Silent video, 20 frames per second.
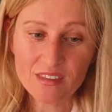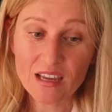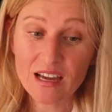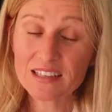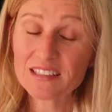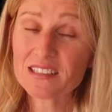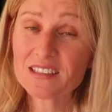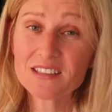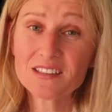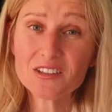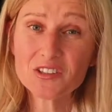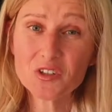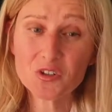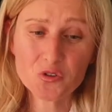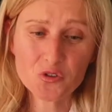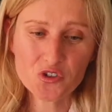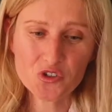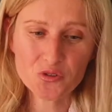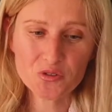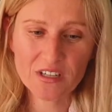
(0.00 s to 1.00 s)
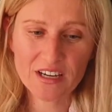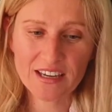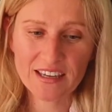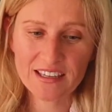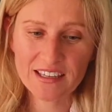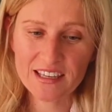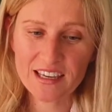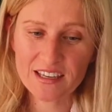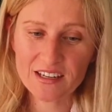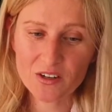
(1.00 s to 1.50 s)
I didn't know should
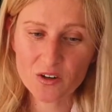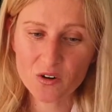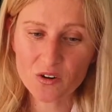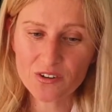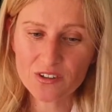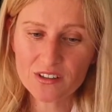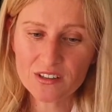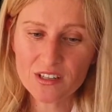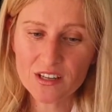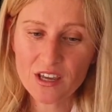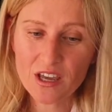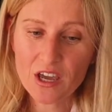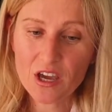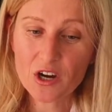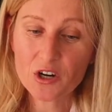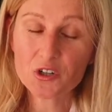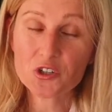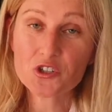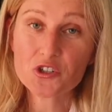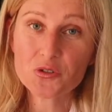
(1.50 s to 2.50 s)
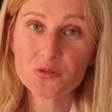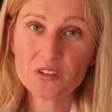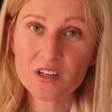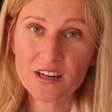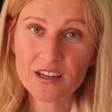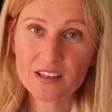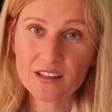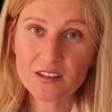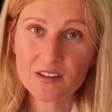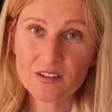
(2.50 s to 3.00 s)
I carry on or should
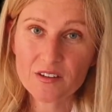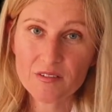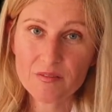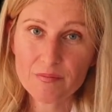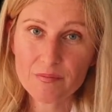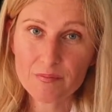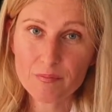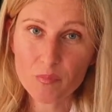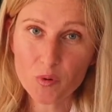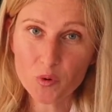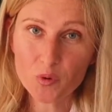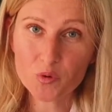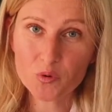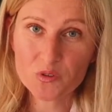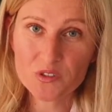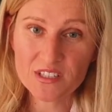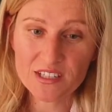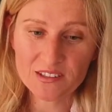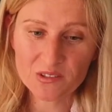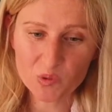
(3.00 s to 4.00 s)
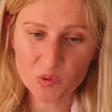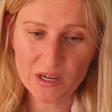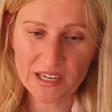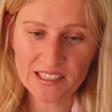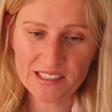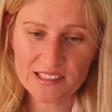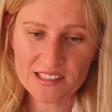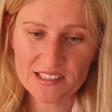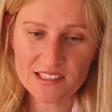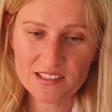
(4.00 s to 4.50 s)
I pause and
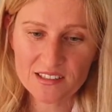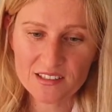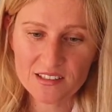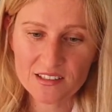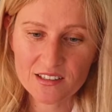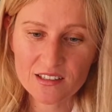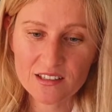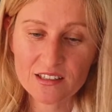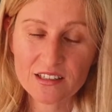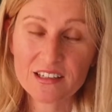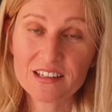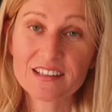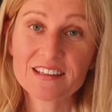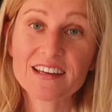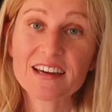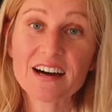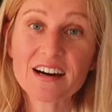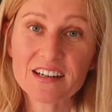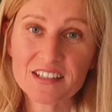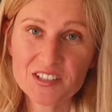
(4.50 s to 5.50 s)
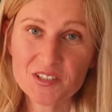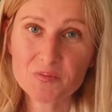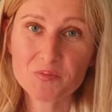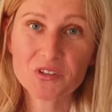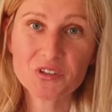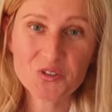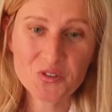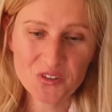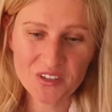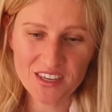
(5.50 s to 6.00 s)
wait they asked
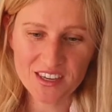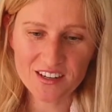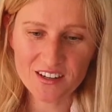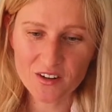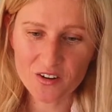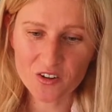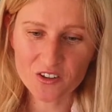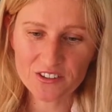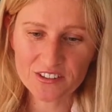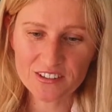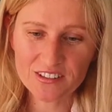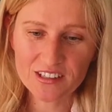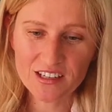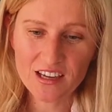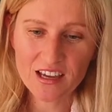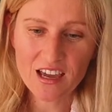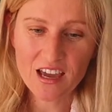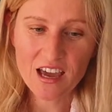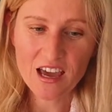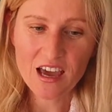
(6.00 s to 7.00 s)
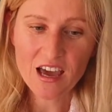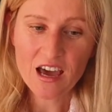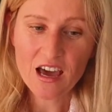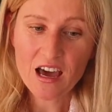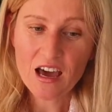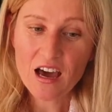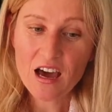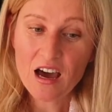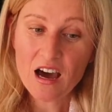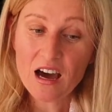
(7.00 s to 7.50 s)
me to carry on.
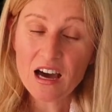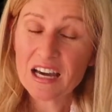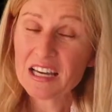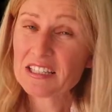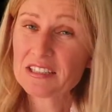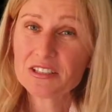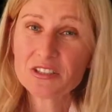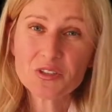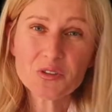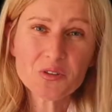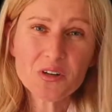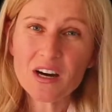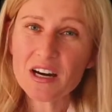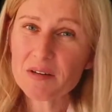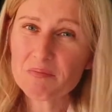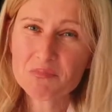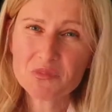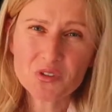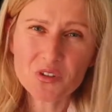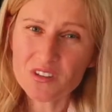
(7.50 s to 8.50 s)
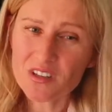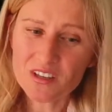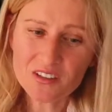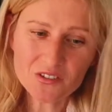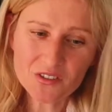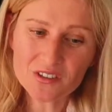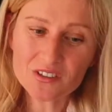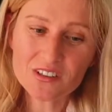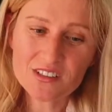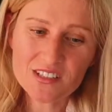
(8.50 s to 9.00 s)
I knew I'm
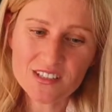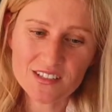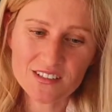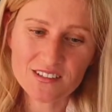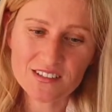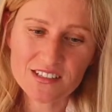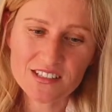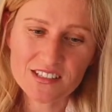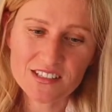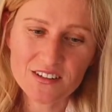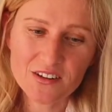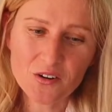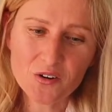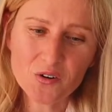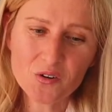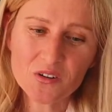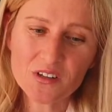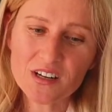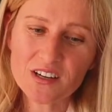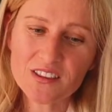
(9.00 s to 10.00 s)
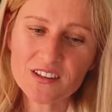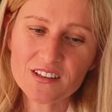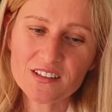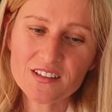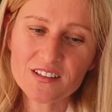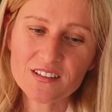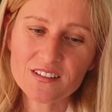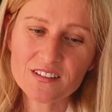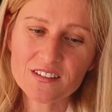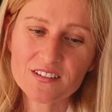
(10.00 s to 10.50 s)
talking nonsense, or rather
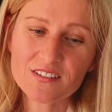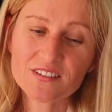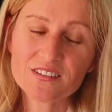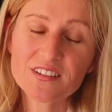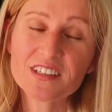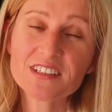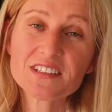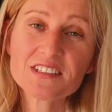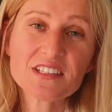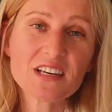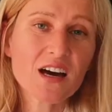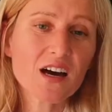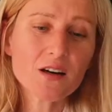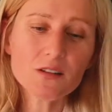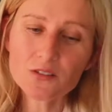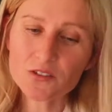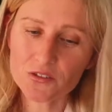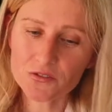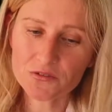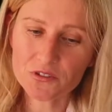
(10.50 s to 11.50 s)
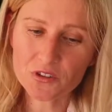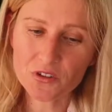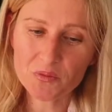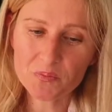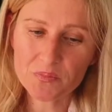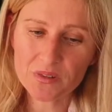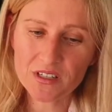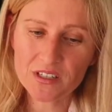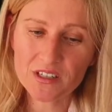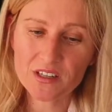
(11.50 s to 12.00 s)
things out of
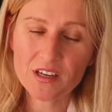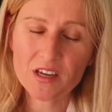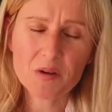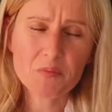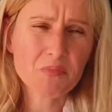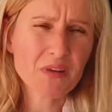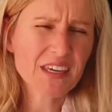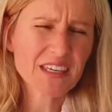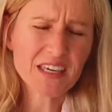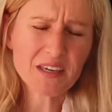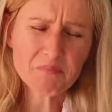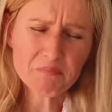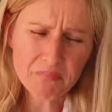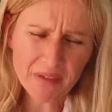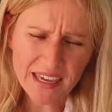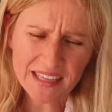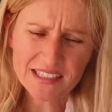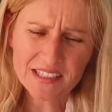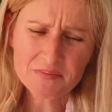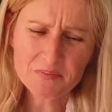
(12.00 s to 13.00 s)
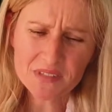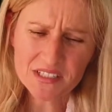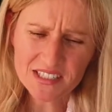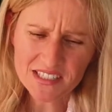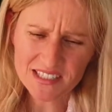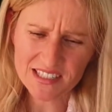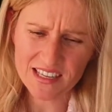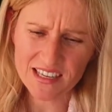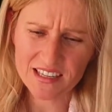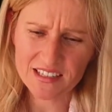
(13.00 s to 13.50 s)
topic, making many
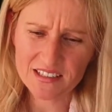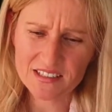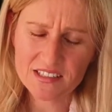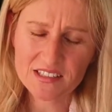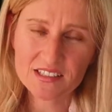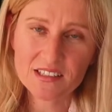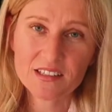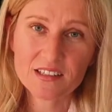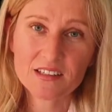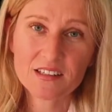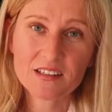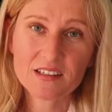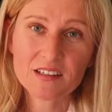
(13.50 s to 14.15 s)
mistakes,